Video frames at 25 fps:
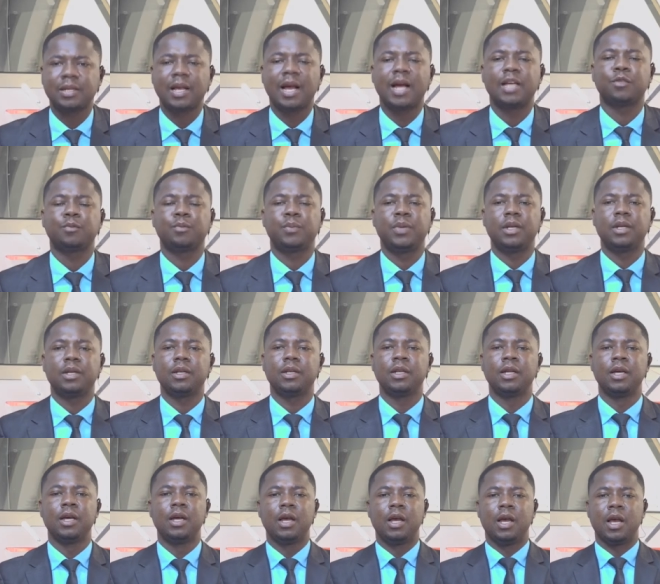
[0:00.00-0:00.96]
has been
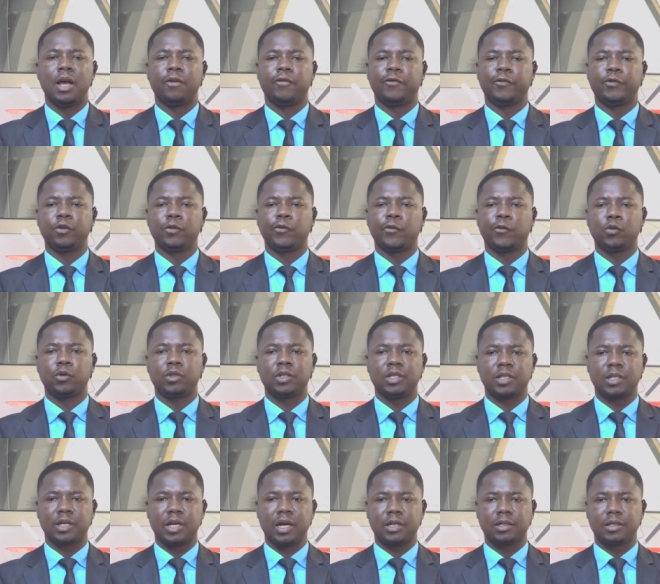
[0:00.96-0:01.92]
a fruitful
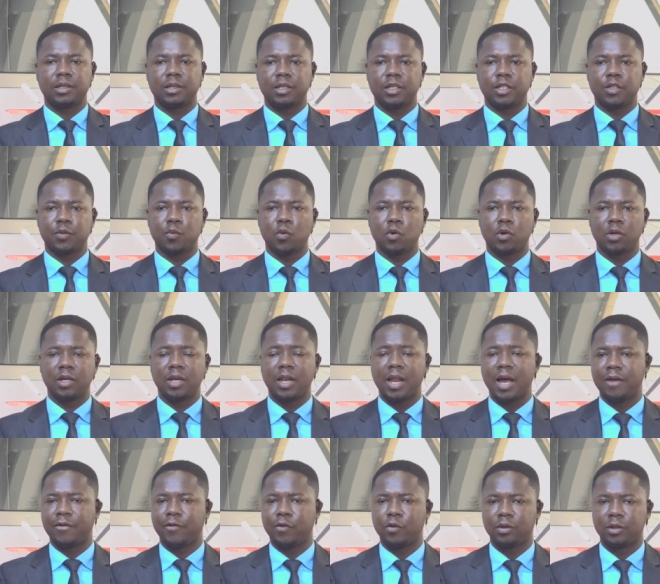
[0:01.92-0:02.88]
discussion this morning
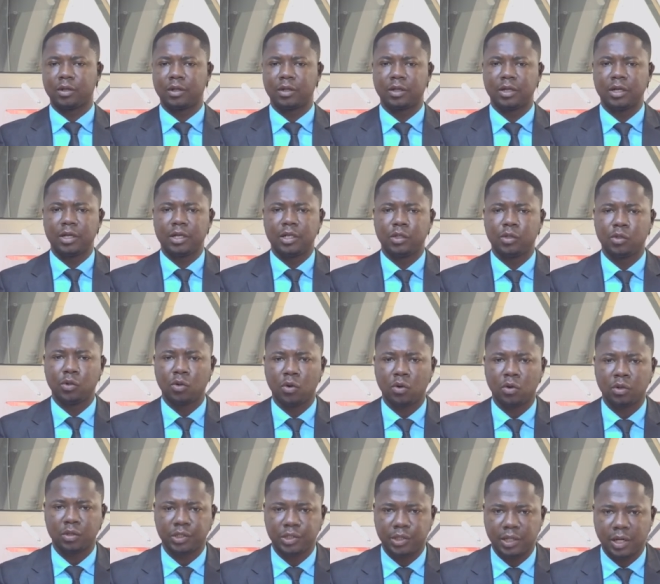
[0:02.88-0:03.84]
live on your
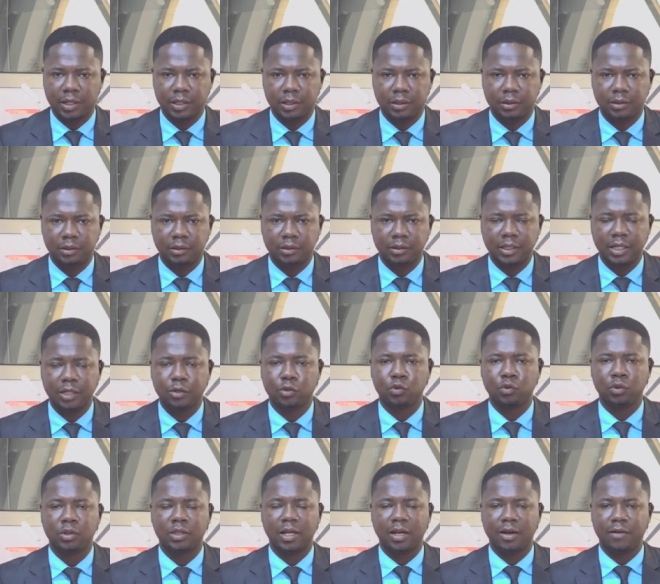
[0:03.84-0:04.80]
channel,
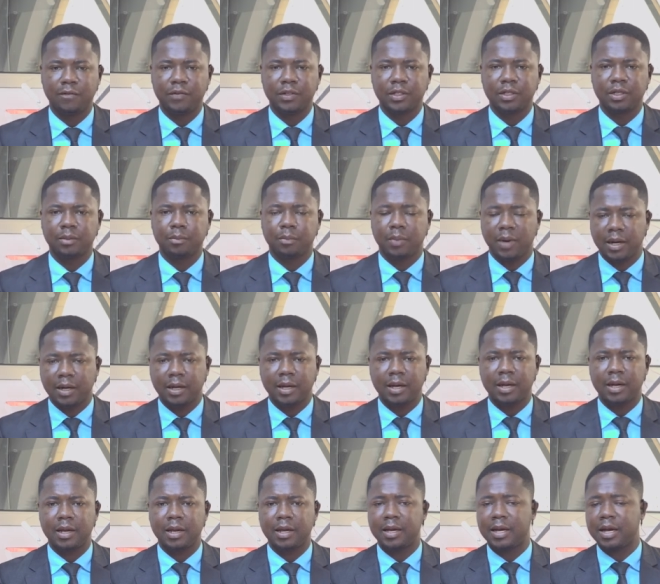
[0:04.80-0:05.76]
Netu Television, back
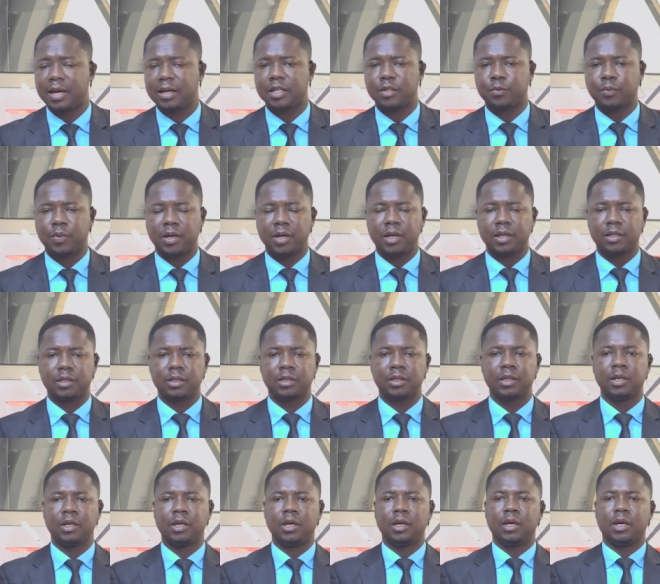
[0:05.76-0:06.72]
Ghana's biggest
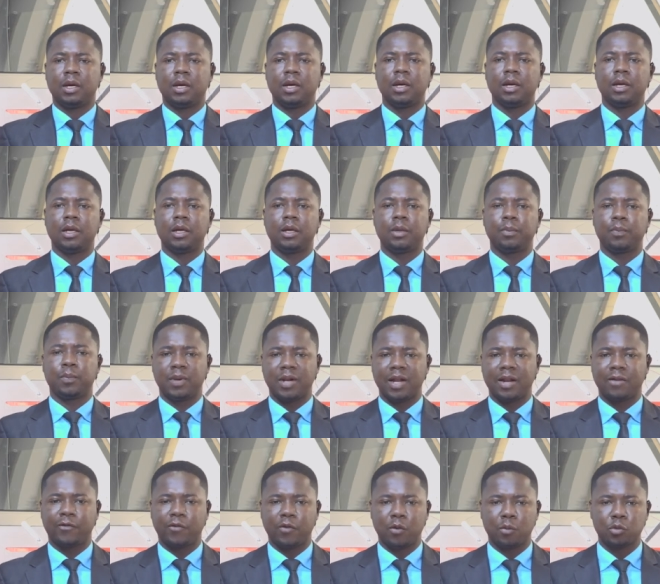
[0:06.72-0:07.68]

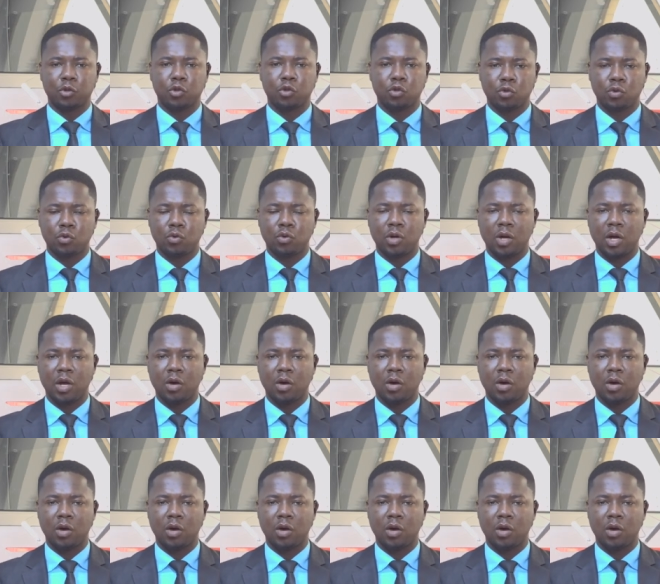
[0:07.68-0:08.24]
platform. So,